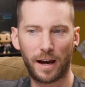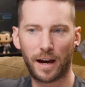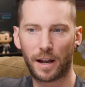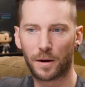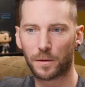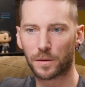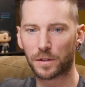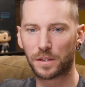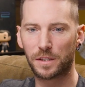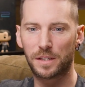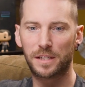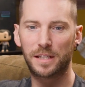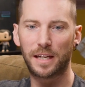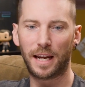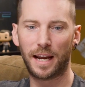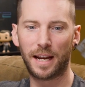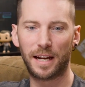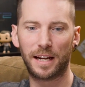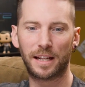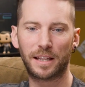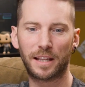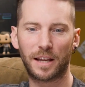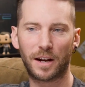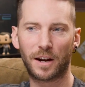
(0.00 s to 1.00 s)
and I was
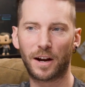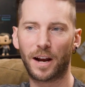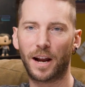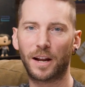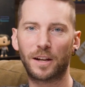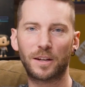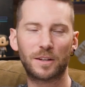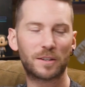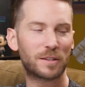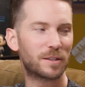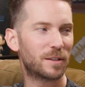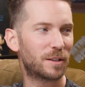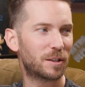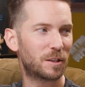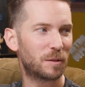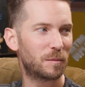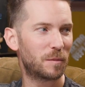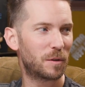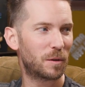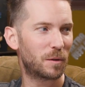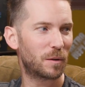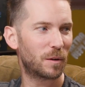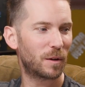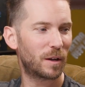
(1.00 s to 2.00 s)
standing there, and you just looked at me,
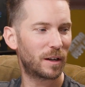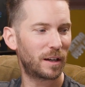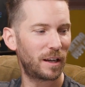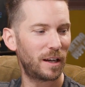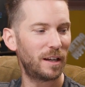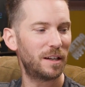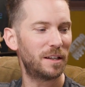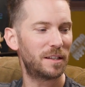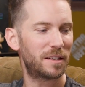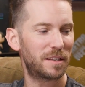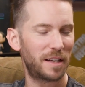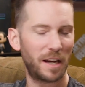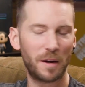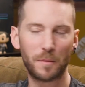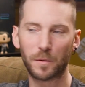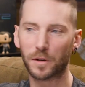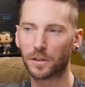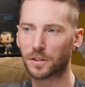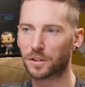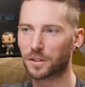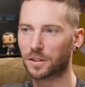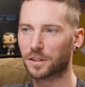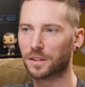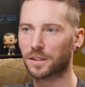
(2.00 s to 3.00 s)
you were like, eat a
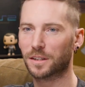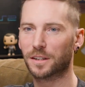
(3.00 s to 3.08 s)
sandwich.